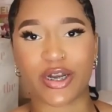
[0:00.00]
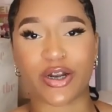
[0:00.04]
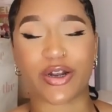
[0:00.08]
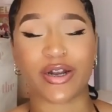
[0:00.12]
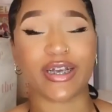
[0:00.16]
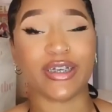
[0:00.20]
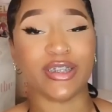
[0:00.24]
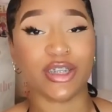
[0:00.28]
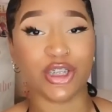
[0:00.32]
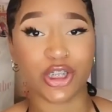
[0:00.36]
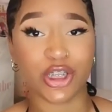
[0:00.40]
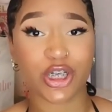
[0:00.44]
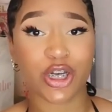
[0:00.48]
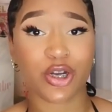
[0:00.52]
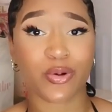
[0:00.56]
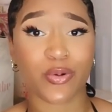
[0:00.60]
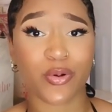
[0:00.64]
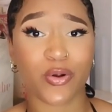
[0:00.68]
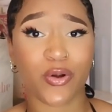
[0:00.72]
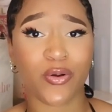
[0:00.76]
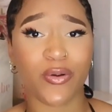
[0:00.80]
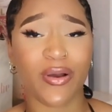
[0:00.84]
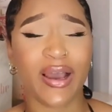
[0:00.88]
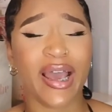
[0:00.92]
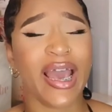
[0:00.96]
trainer in
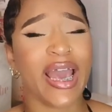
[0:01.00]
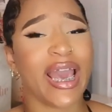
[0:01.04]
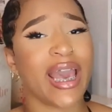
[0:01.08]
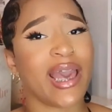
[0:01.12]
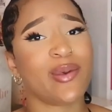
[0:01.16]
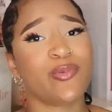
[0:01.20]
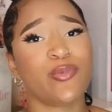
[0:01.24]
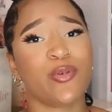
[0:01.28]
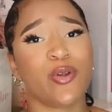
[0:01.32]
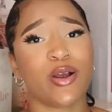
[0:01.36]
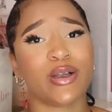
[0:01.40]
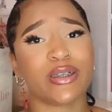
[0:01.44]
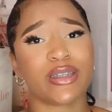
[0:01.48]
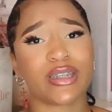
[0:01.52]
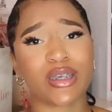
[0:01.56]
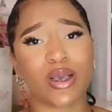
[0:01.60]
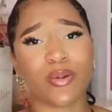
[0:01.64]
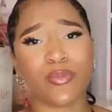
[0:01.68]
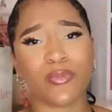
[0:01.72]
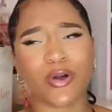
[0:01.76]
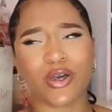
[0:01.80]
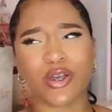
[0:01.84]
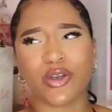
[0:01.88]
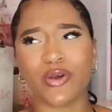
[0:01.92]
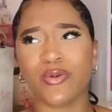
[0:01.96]
general, if you are
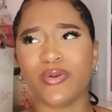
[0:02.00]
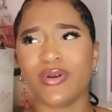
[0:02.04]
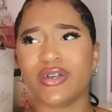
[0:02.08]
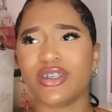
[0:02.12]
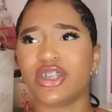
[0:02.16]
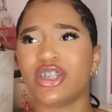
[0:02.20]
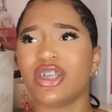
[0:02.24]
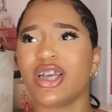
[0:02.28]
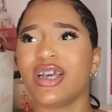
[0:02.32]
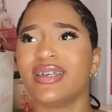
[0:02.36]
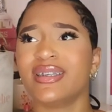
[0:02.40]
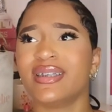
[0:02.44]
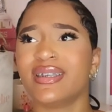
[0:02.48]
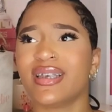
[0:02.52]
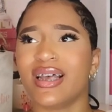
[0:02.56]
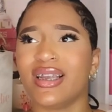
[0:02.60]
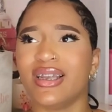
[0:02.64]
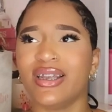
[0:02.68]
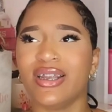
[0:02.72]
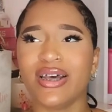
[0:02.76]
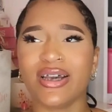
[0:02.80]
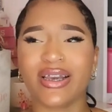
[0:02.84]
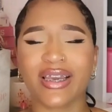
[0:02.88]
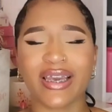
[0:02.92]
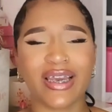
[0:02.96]
someone who is just
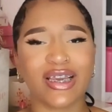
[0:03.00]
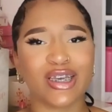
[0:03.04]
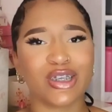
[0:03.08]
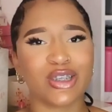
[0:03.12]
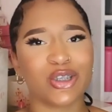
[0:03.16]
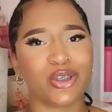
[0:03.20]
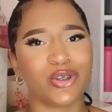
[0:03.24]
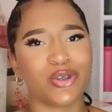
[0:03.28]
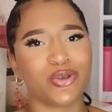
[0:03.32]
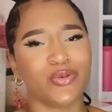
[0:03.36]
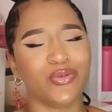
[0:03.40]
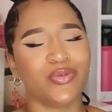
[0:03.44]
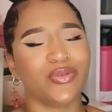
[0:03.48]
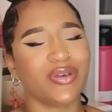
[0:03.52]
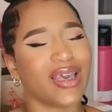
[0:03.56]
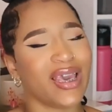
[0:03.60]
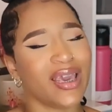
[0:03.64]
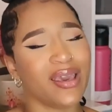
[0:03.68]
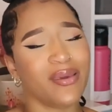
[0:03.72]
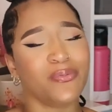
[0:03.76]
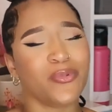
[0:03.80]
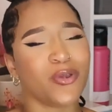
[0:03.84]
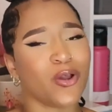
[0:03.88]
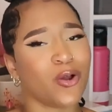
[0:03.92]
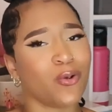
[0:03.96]
looking to
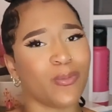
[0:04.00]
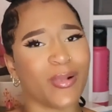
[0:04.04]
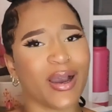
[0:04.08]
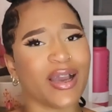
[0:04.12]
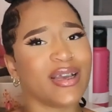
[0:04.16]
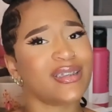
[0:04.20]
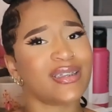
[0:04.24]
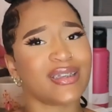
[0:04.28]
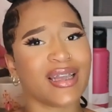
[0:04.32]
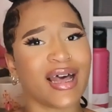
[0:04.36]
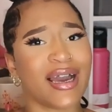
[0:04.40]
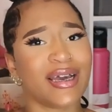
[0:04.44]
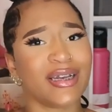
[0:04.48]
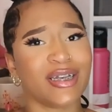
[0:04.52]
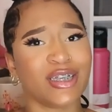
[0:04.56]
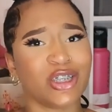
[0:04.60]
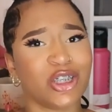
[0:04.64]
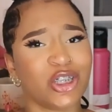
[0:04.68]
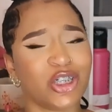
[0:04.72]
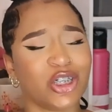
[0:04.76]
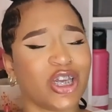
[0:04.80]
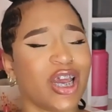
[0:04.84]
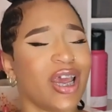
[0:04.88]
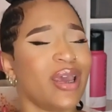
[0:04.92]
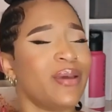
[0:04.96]
keep your waistline
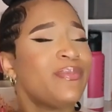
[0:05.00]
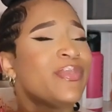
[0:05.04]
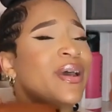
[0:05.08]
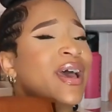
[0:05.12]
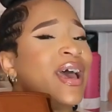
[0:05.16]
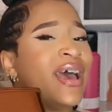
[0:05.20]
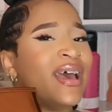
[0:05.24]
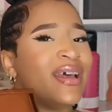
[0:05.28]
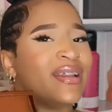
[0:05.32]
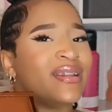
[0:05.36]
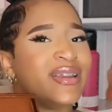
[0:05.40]
in shape,